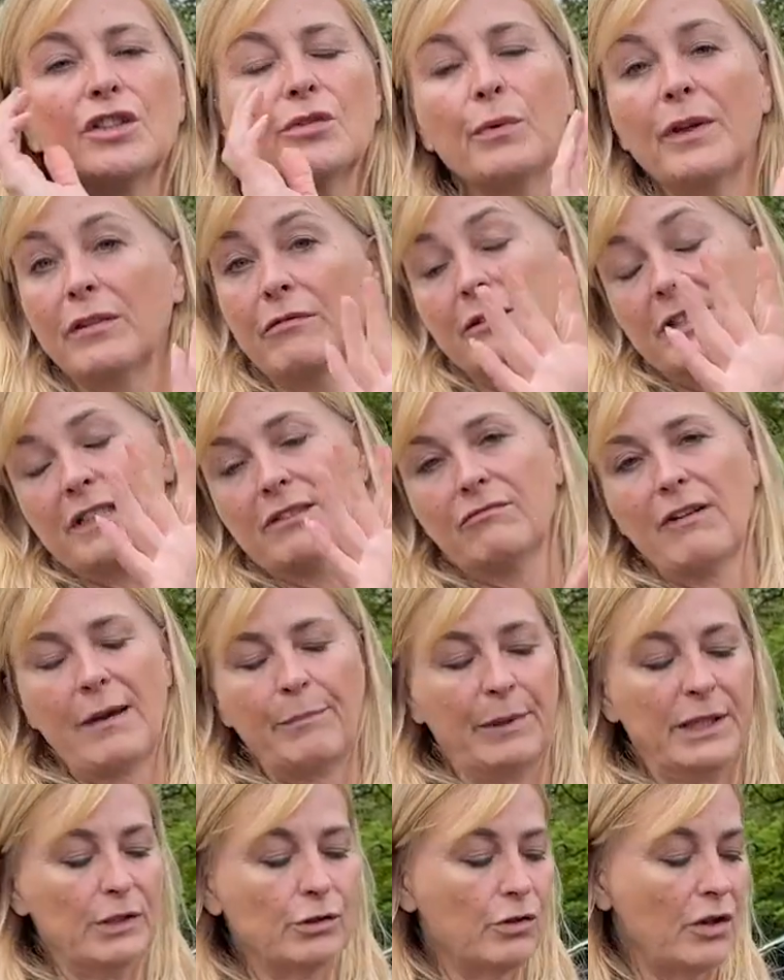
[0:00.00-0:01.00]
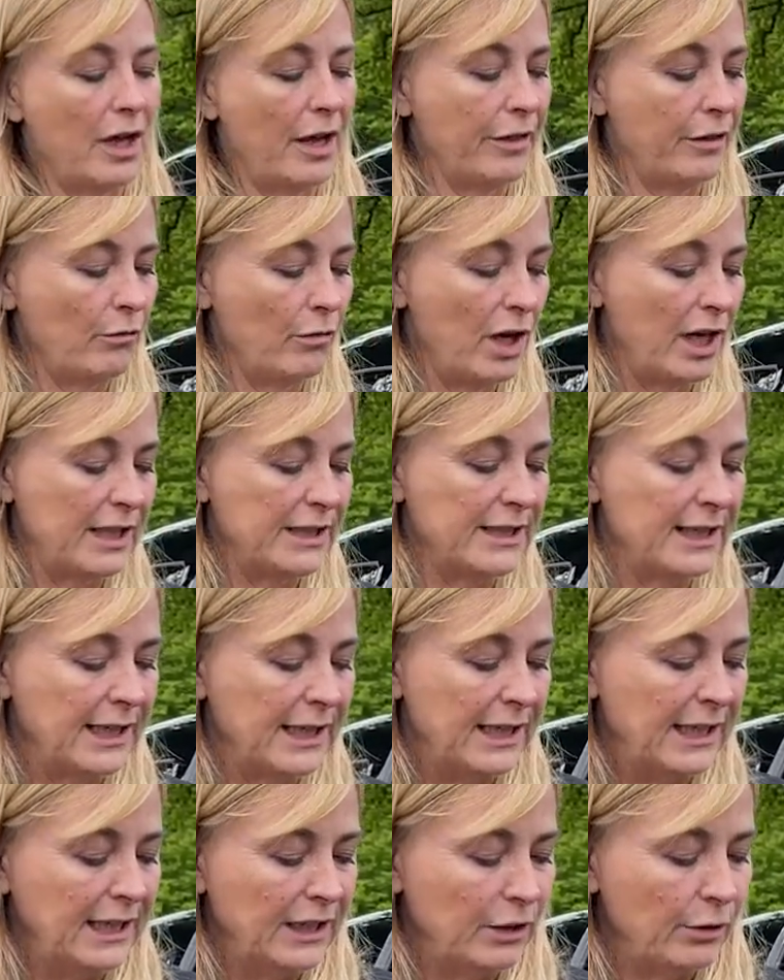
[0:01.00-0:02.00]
whether it's rapid or otherwise, you